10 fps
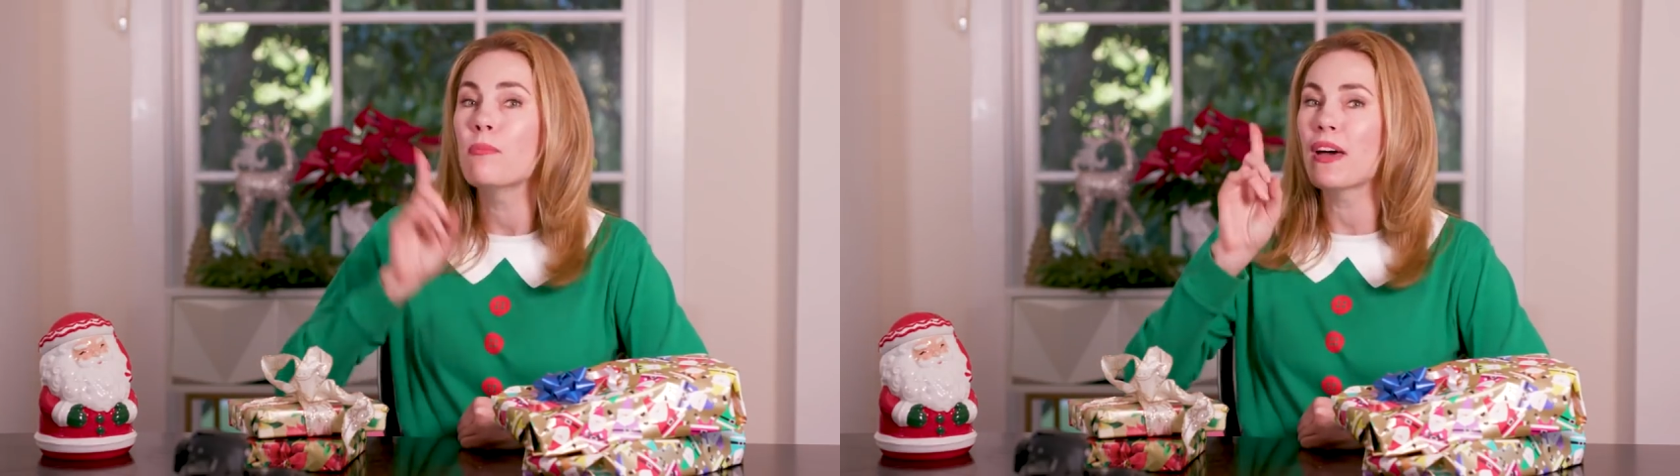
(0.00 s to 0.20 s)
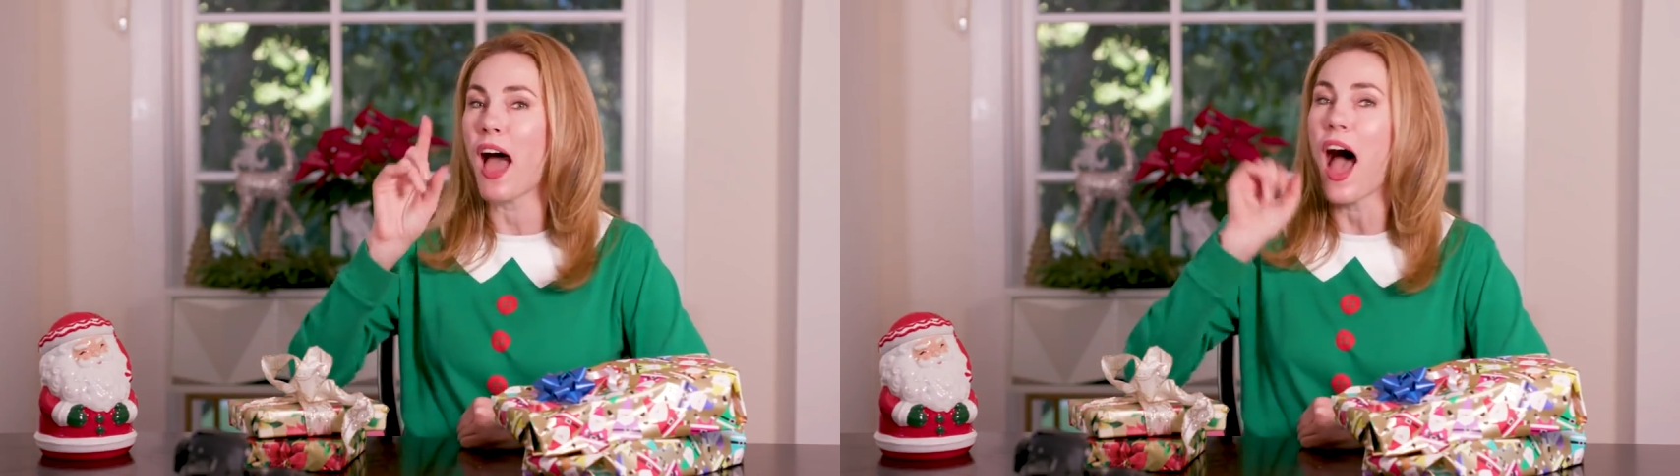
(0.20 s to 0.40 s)

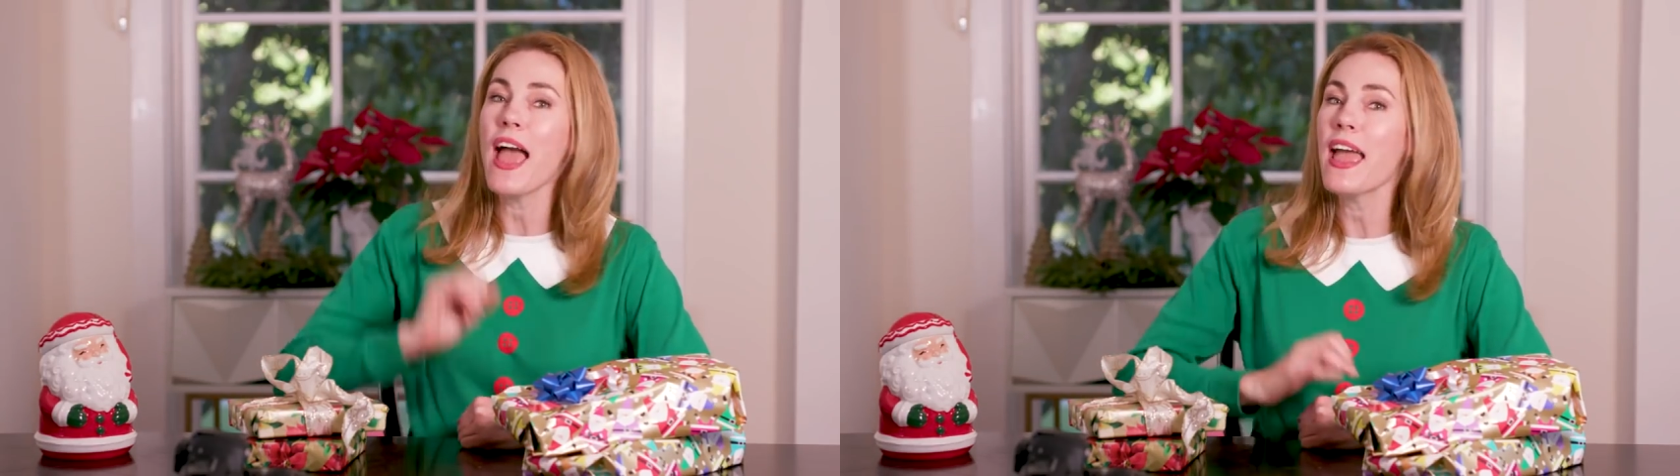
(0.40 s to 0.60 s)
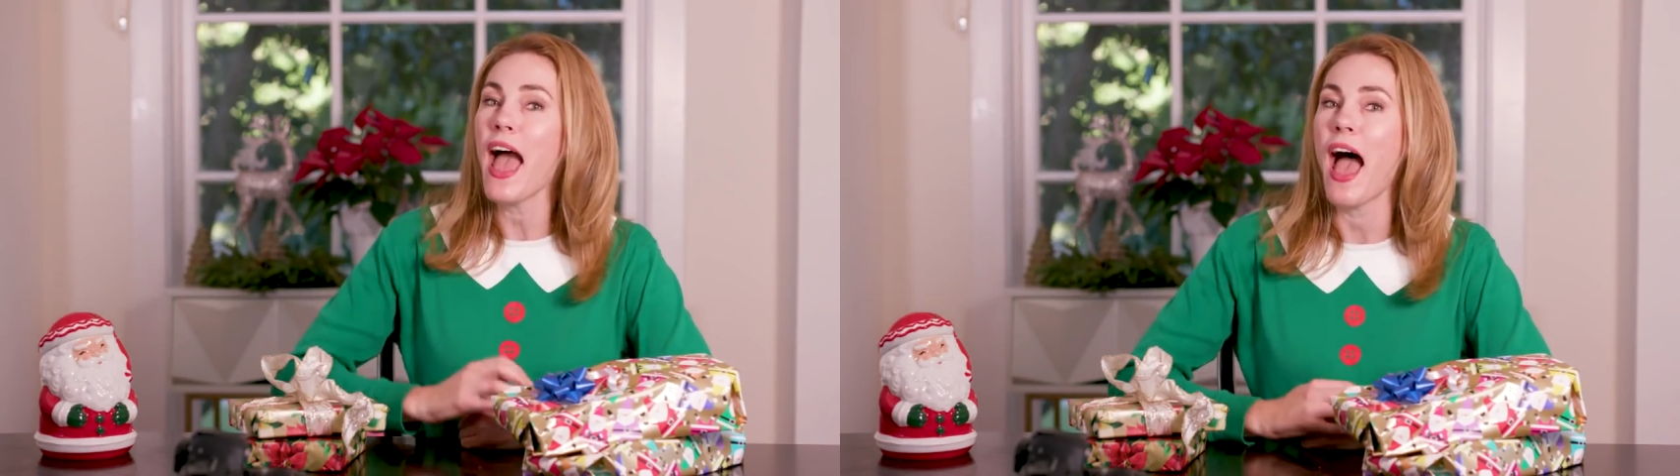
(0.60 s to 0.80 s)
but
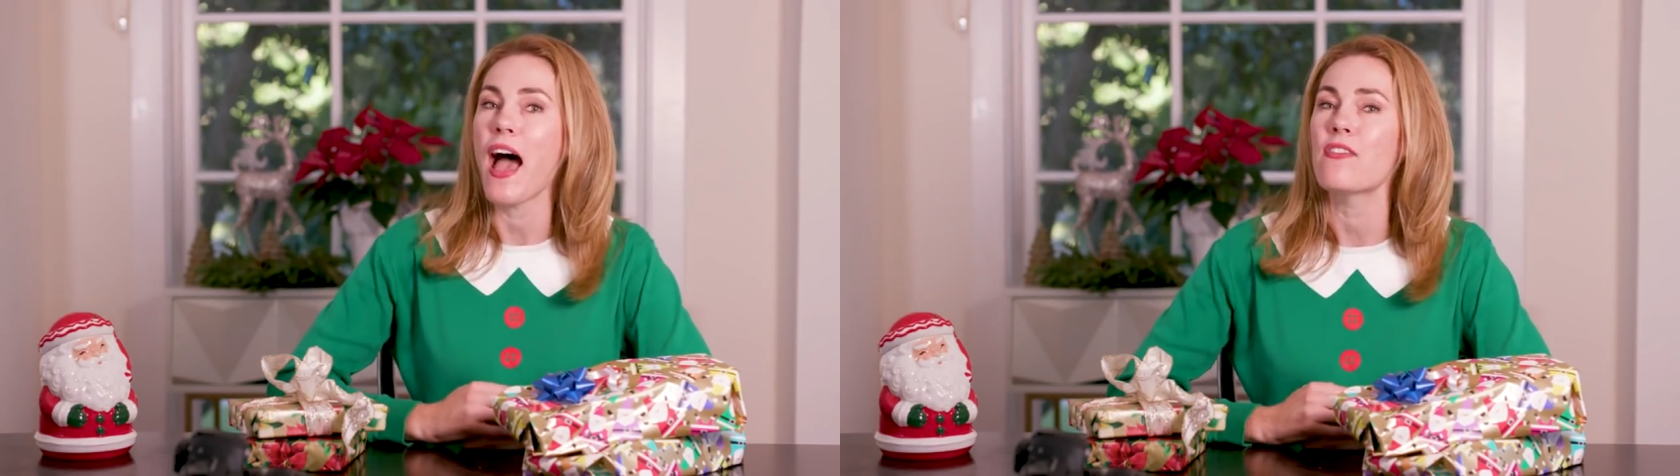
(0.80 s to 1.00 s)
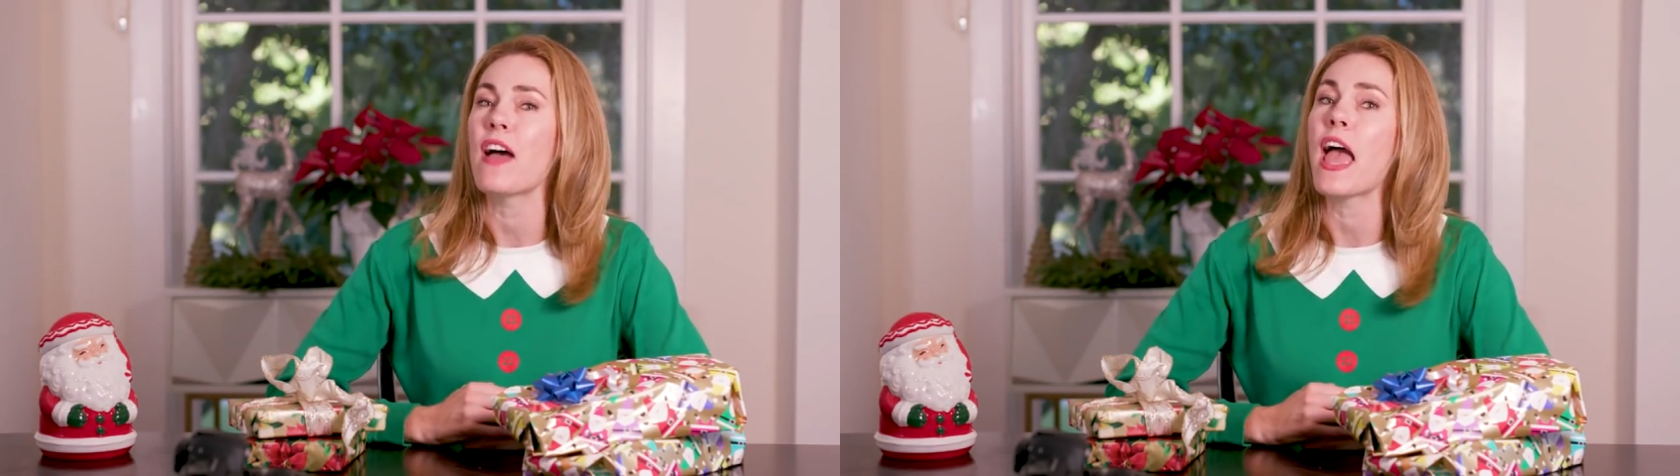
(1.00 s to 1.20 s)
I
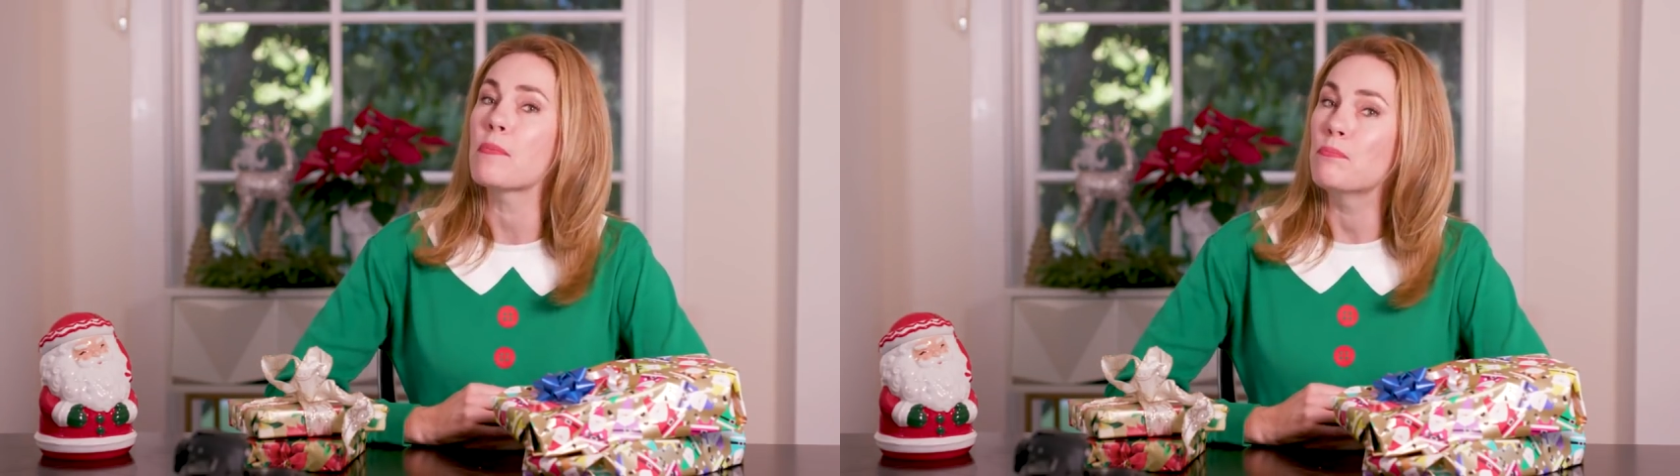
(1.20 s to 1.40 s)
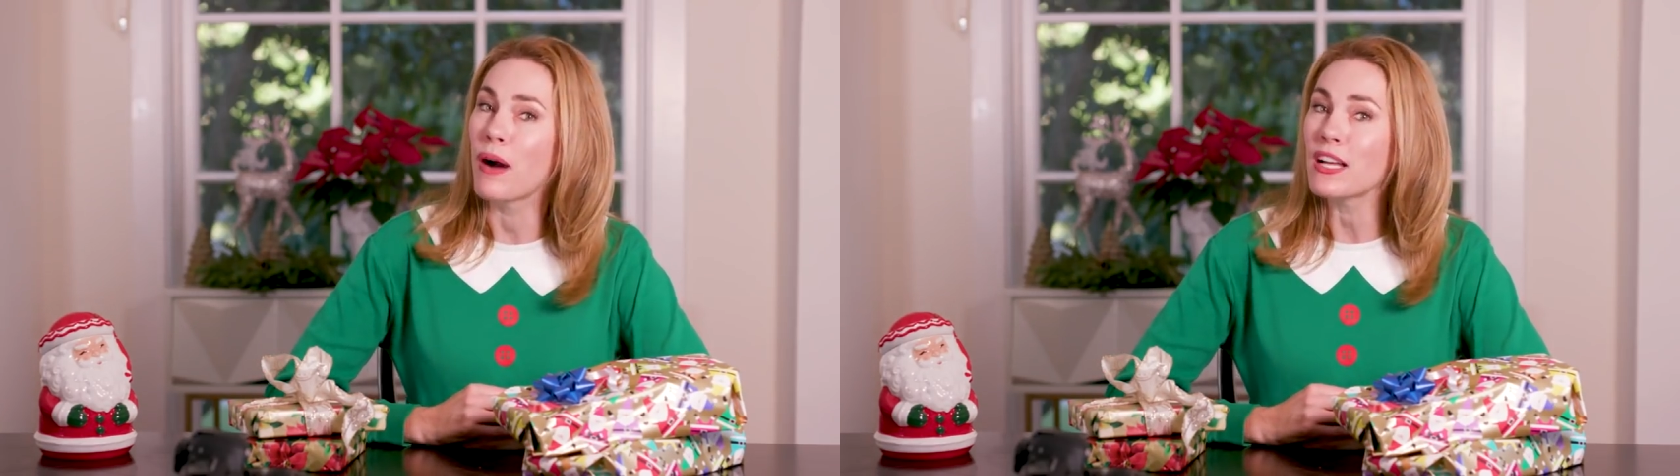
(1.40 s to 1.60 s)
have
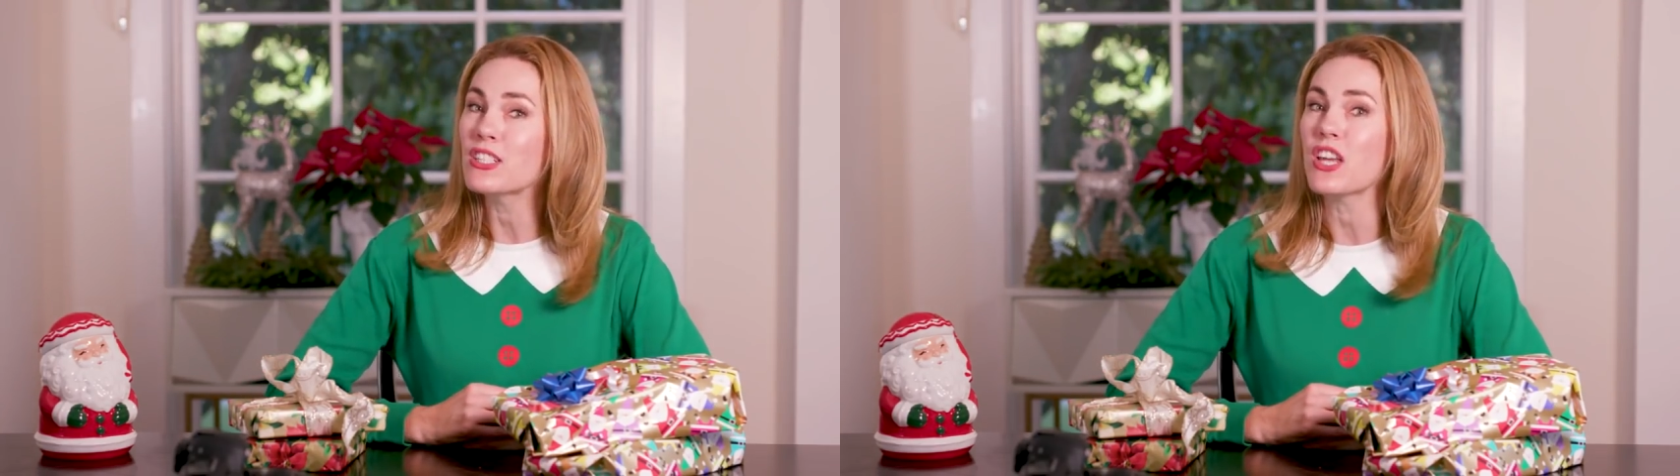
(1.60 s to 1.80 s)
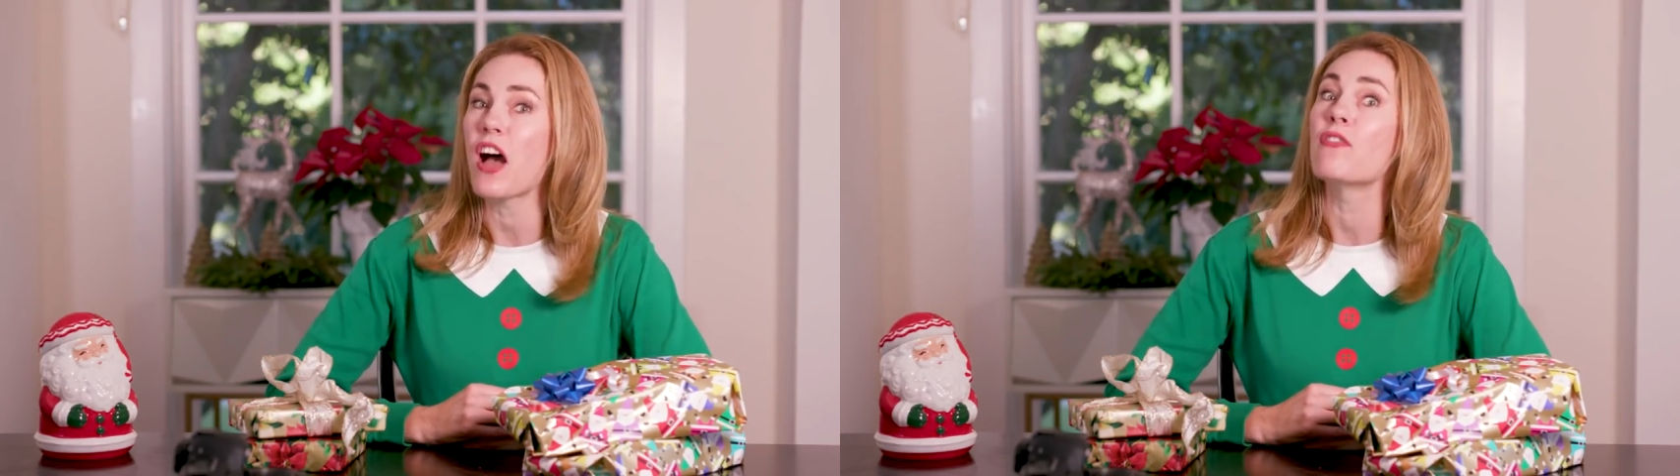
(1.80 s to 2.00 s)
a
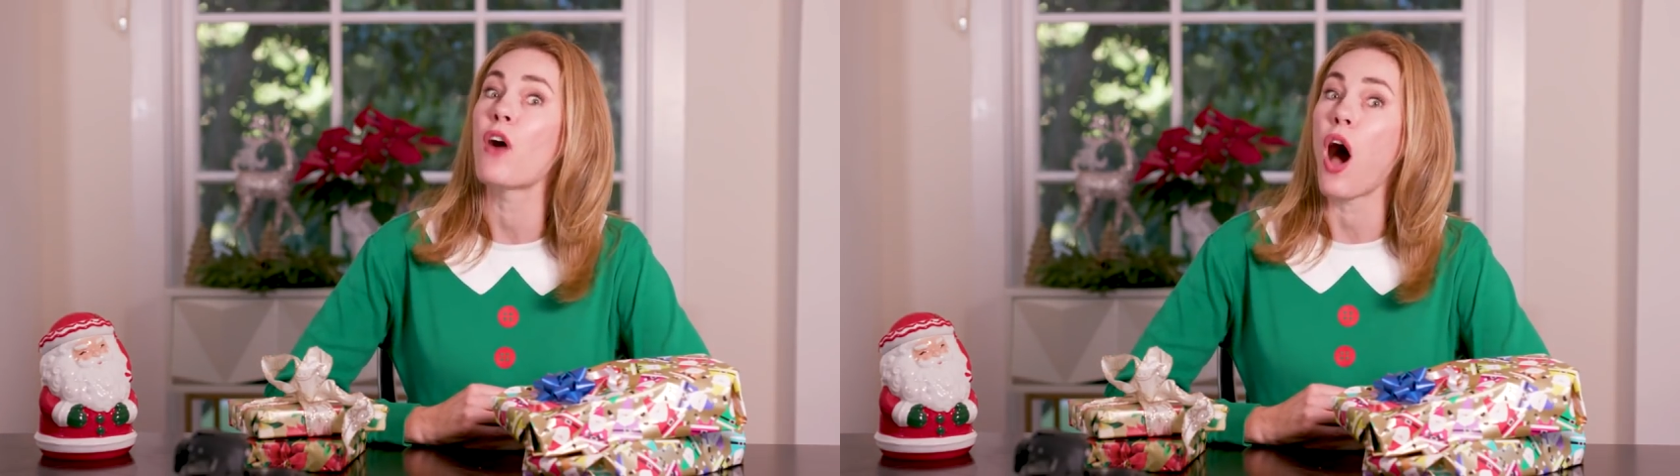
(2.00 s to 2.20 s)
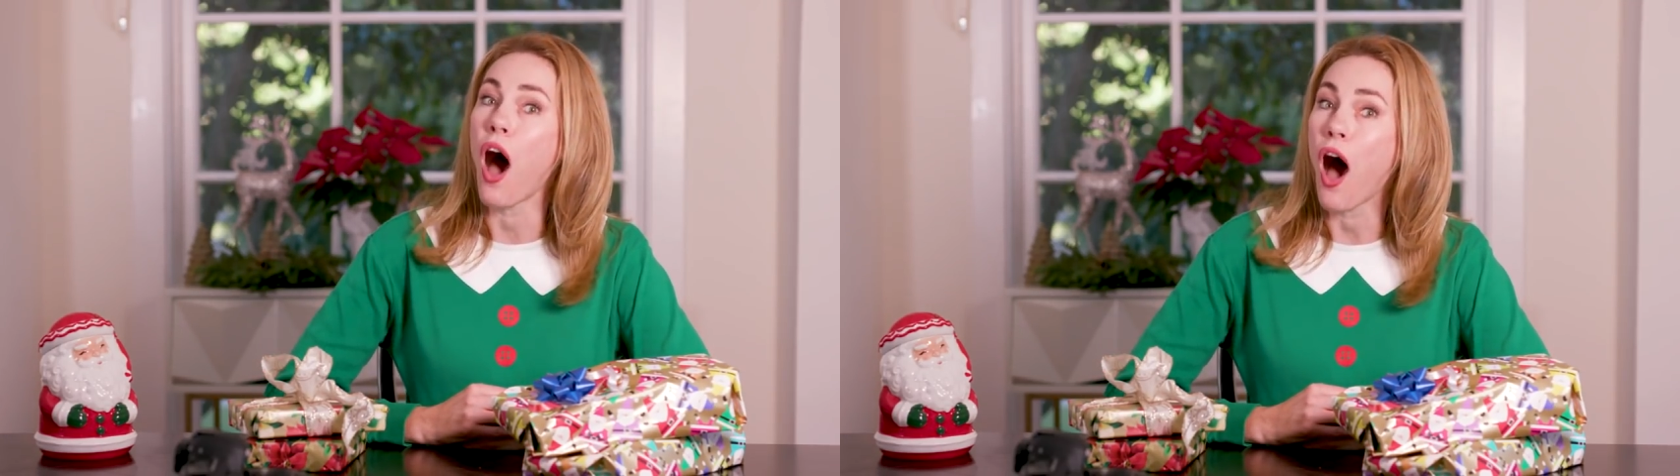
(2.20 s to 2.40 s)
bunch of